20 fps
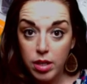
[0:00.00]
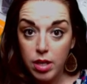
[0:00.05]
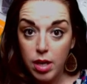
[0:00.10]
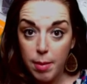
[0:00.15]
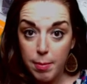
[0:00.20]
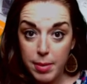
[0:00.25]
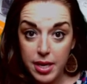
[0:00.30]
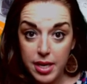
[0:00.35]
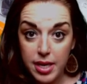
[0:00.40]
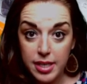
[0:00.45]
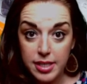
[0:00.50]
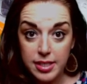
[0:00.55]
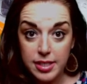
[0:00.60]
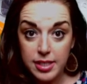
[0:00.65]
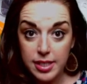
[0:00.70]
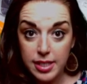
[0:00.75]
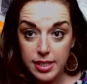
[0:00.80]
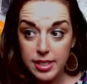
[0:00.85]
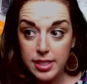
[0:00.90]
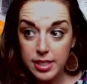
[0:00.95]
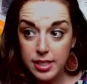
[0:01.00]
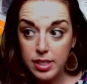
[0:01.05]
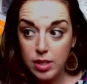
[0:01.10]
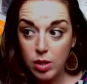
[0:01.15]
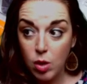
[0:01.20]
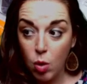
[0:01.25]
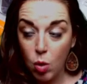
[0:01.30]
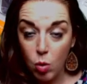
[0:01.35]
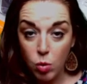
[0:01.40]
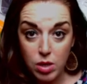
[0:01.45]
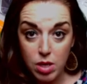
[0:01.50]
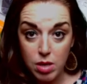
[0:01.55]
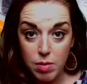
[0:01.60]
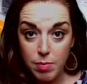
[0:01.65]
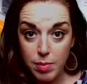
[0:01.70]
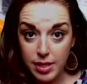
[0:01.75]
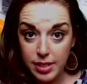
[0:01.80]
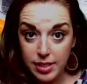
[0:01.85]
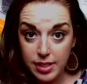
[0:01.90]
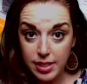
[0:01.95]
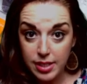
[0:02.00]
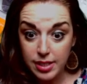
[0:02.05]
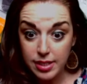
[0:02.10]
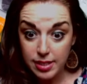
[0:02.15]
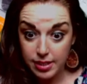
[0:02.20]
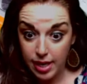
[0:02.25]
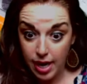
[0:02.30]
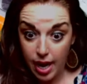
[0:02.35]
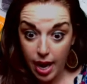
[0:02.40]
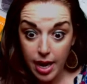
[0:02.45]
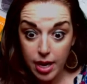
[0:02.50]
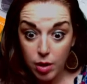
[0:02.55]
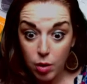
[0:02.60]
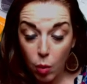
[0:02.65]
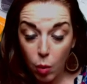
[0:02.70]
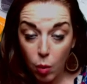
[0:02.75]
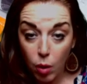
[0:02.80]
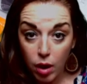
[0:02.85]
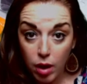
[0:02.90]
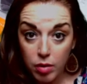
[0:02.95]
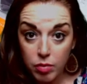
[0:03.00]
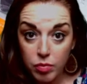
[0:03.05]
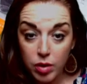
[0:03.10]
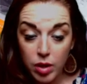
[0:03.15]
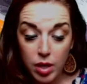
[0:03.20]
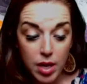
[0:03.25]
because this is the only business that I know of